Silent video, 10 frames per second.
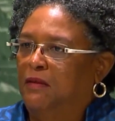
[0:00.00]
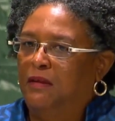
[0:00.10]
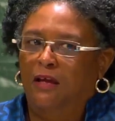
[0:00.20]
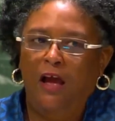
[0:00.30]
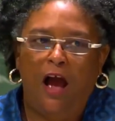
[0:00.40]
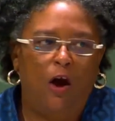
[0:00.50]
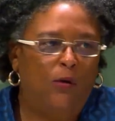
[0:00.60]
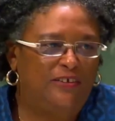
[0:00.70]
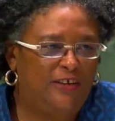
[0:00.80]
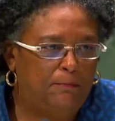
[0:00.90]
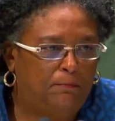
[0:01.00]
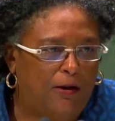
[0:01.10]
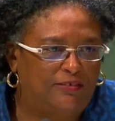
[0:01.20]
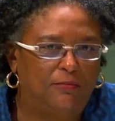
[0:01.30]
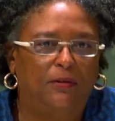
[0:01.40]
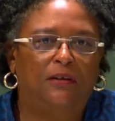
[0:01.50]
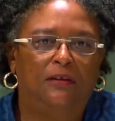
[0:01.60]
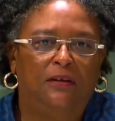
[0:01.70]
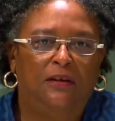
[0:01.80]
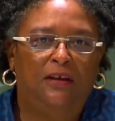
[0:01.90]
How is it possible
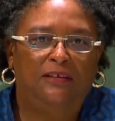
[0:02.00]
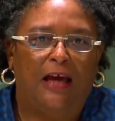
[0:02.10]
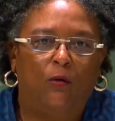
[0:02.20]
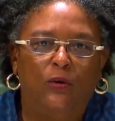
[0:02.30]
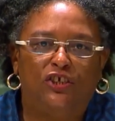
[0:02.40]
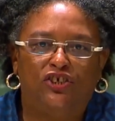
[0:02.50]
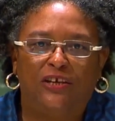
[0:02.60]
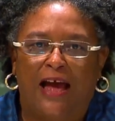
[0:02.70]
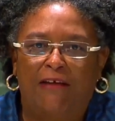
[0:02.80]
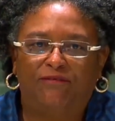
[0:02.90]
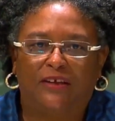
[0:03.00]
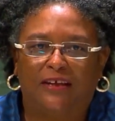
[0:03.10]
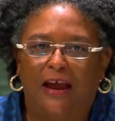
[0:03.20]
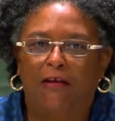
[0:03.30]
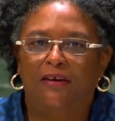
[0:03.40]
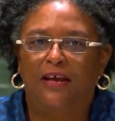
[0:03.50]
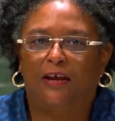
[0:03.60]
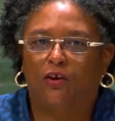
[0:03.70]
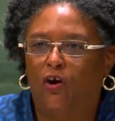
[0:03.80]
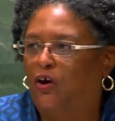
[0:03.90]
that we should have to carry a
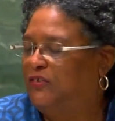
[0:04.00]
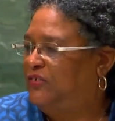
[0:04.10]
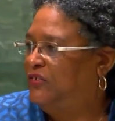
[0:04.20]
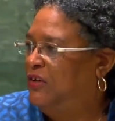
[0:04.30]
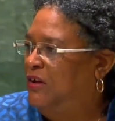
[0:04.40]
cost